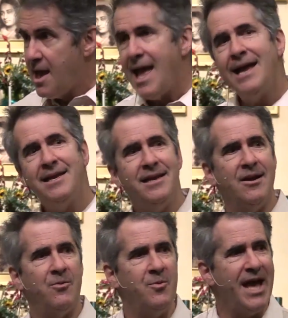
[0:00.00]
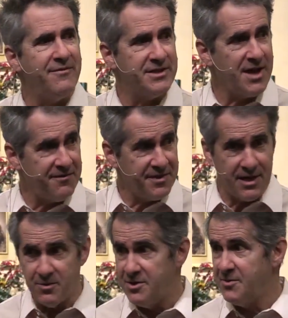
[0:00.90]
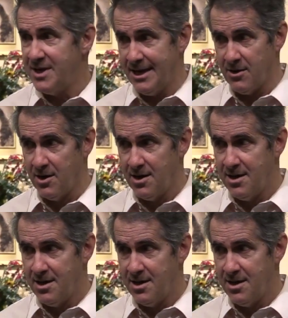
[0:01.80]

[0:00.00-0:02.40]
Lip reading: And, we have a tough thing we're doing here.